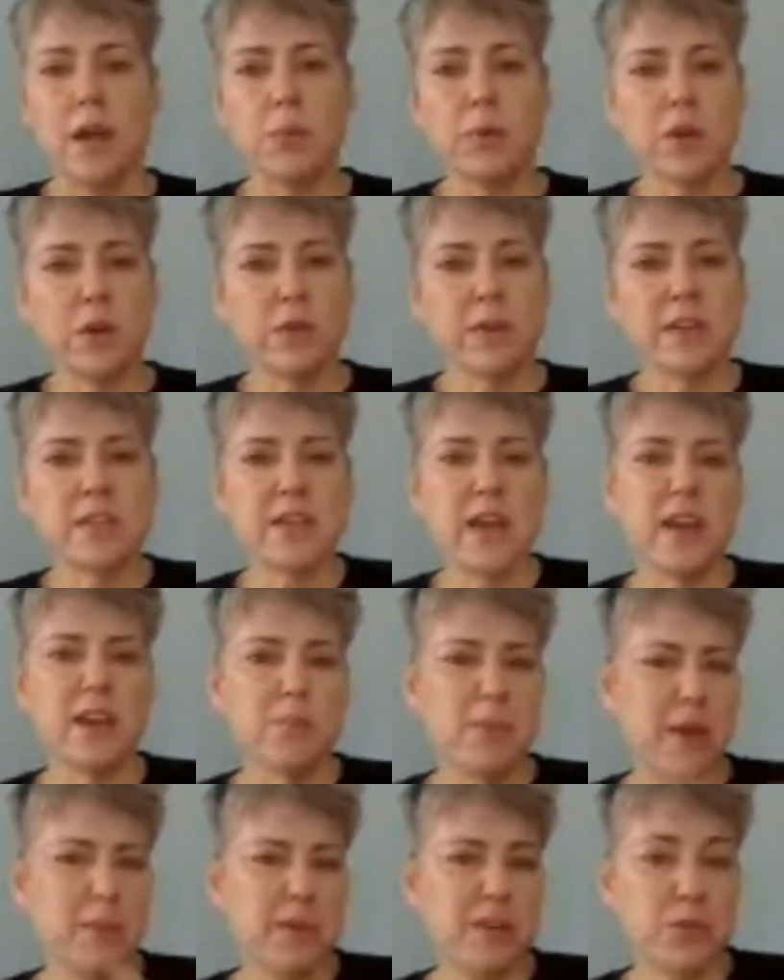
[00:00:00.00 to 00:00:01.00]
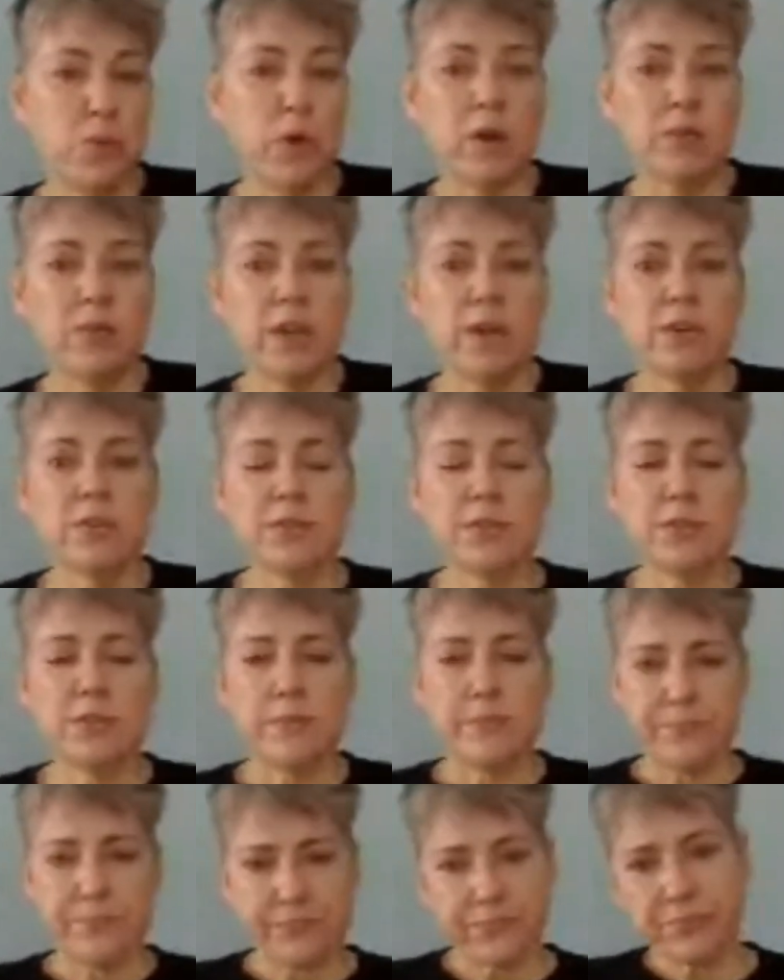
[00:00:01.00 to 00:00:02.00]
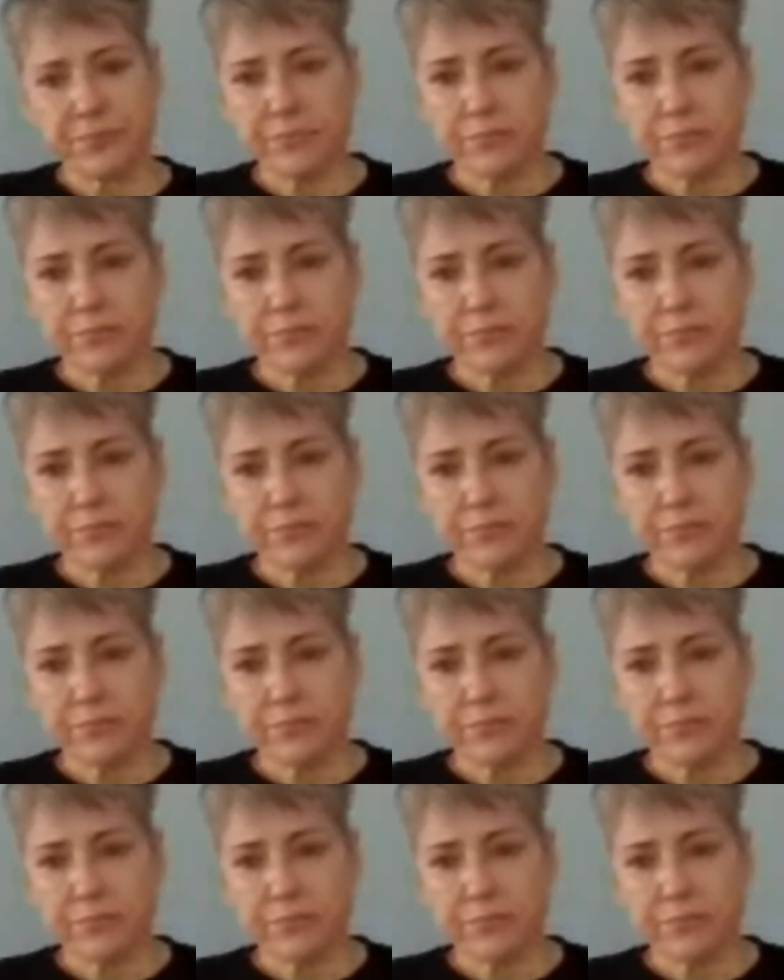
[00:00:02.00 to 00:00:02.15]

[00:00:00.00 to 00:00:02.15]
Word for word: it would only take maybe 12 years,